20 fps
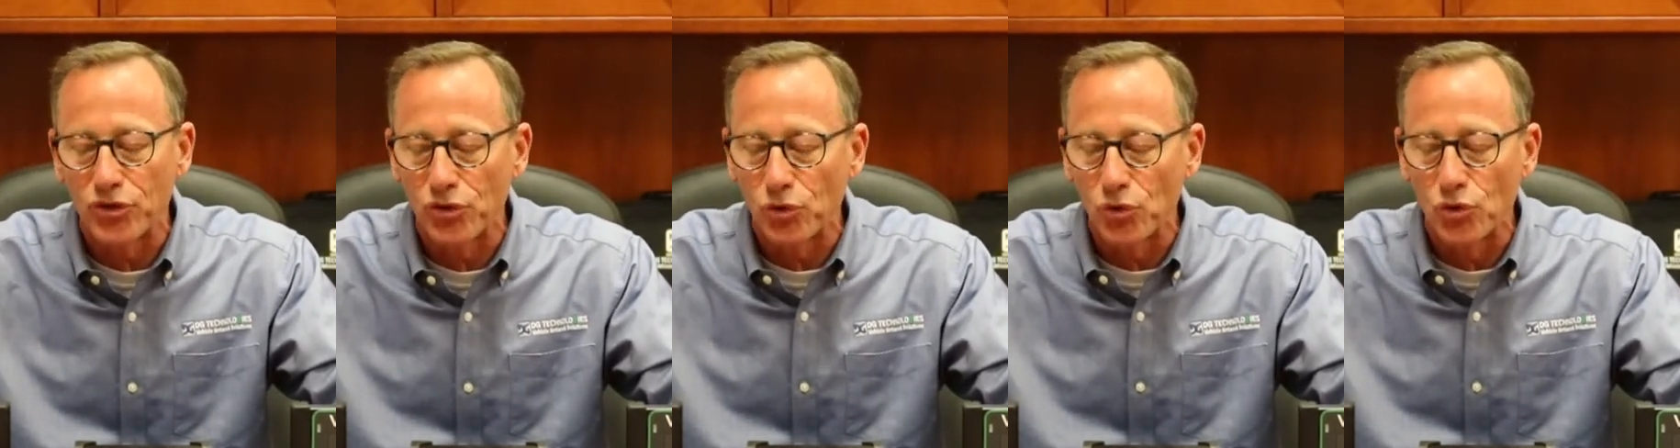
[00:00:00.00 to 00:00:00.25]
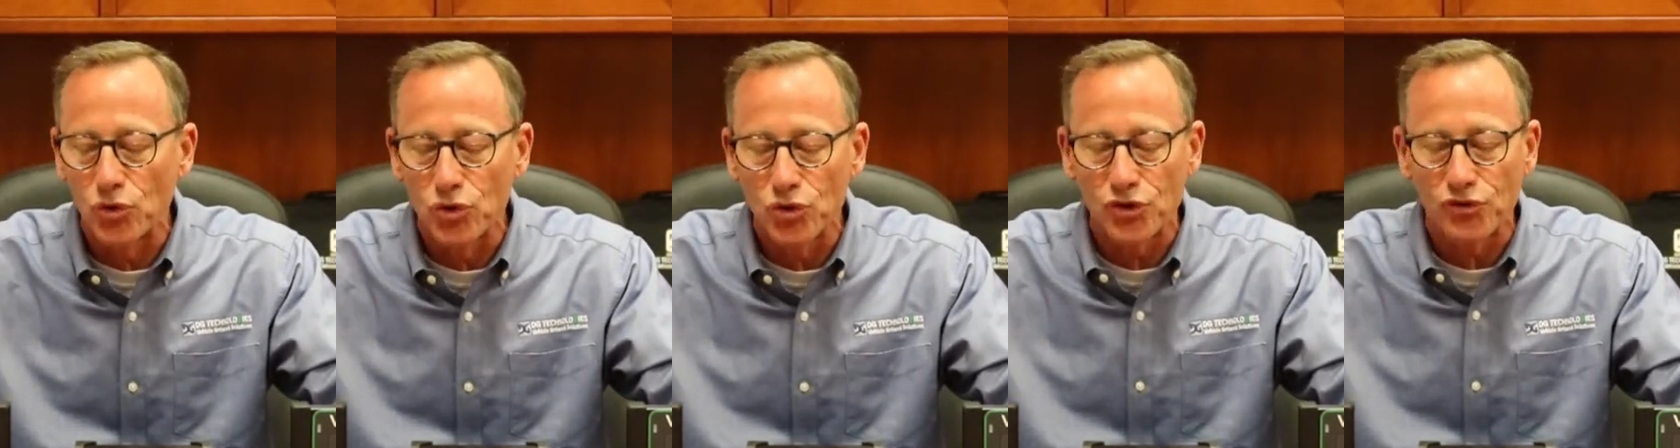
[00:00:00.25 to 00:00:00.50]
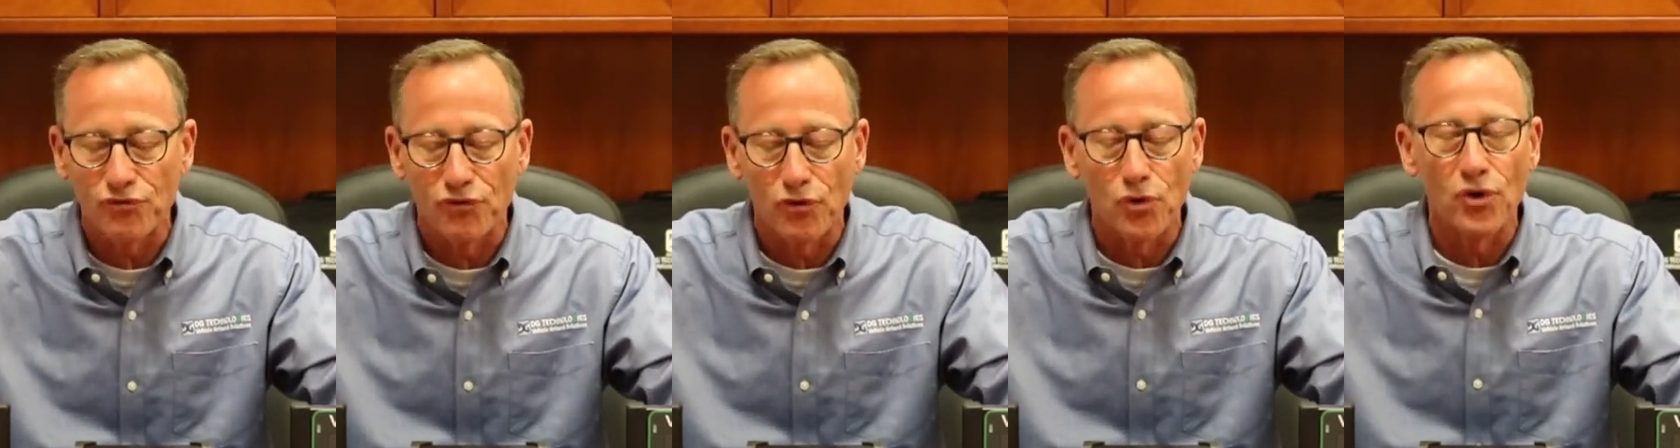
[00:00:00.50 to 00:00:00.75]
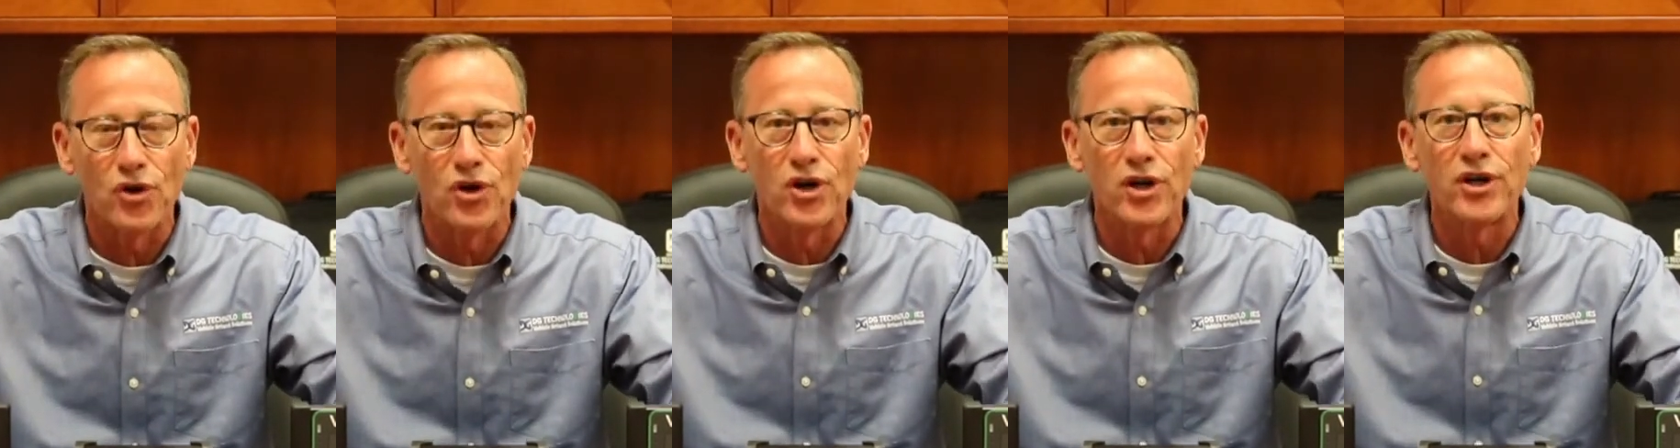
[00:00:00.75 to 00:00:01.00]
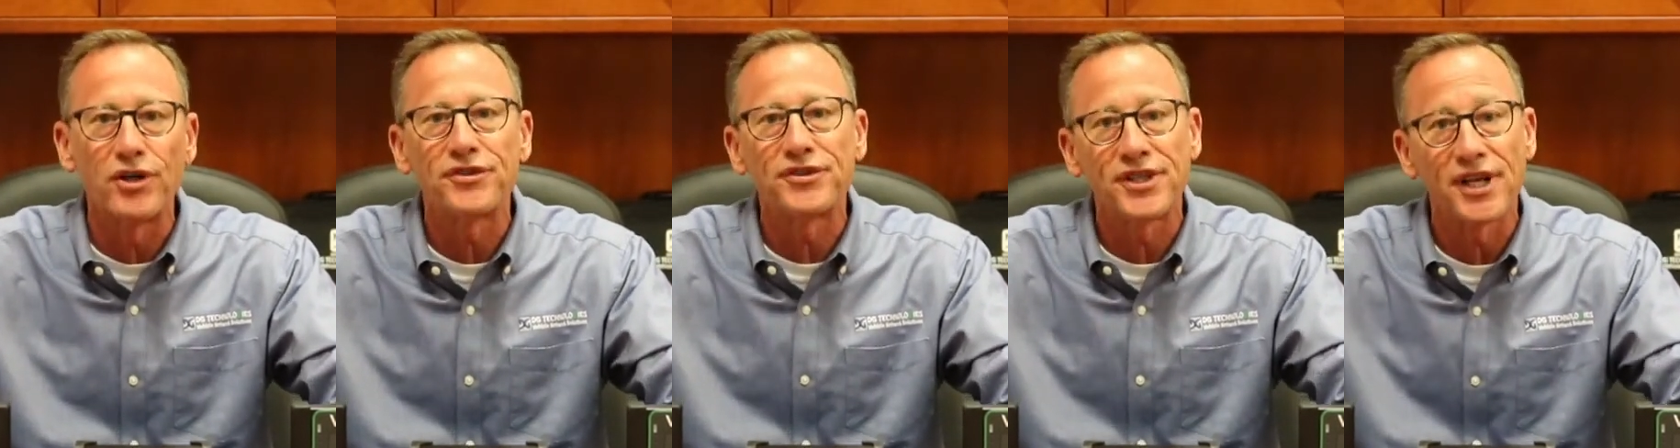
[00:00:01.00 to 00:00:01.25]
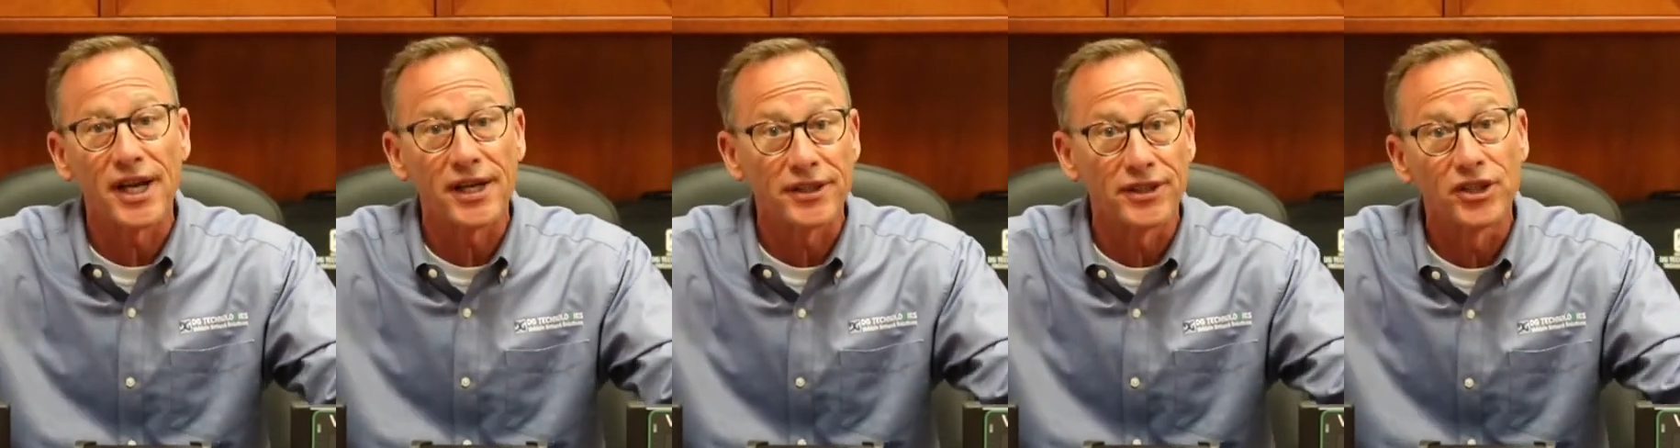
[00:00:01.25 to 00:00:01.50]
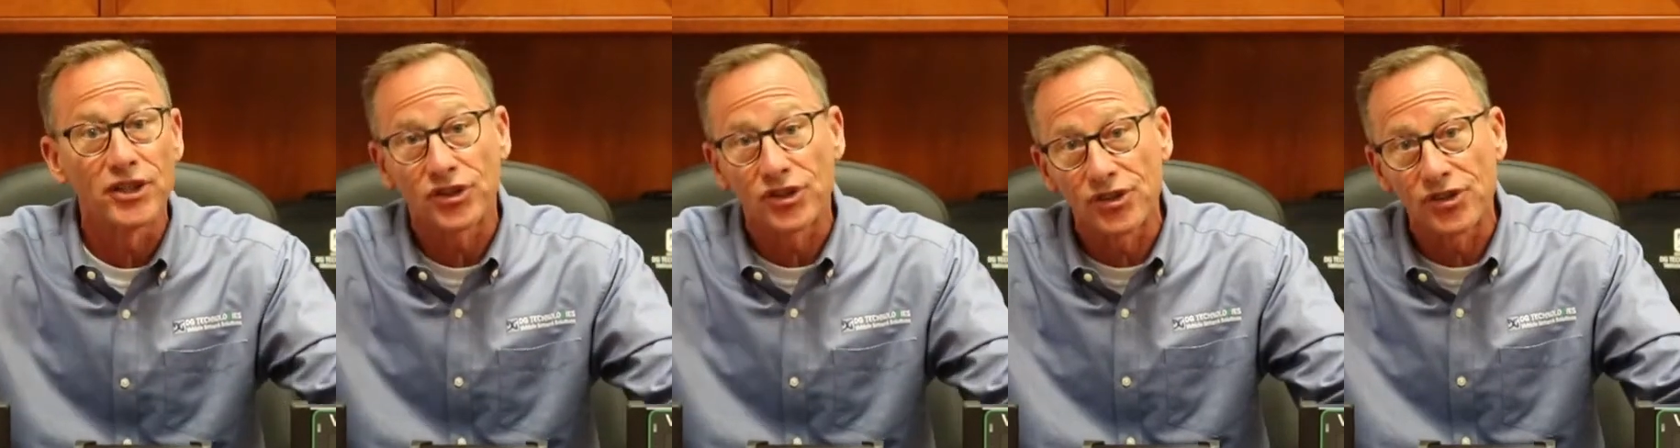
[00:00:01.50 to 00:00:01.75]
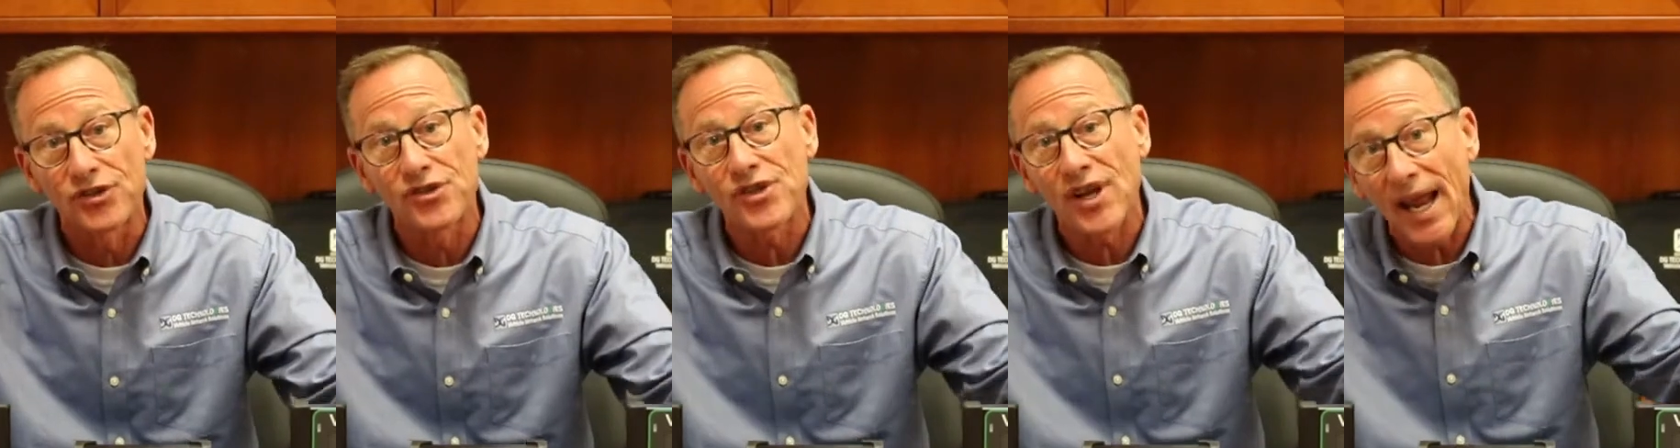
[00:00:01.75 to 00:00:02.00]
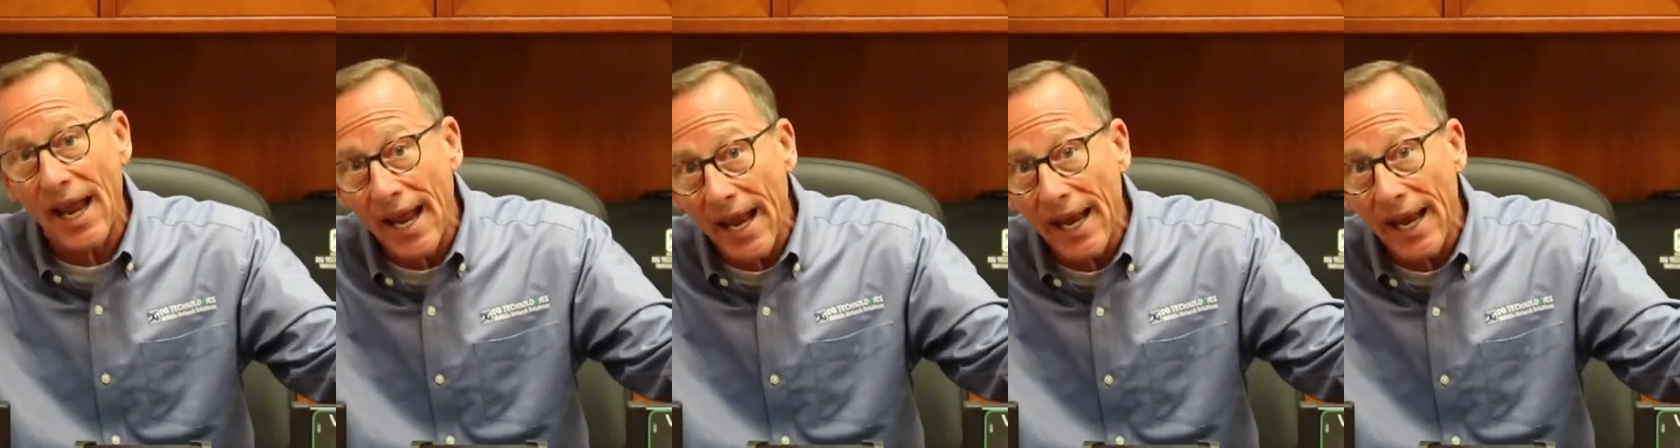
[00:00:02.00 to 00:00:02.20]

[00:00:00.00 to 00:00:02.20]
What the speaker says: tools for technicians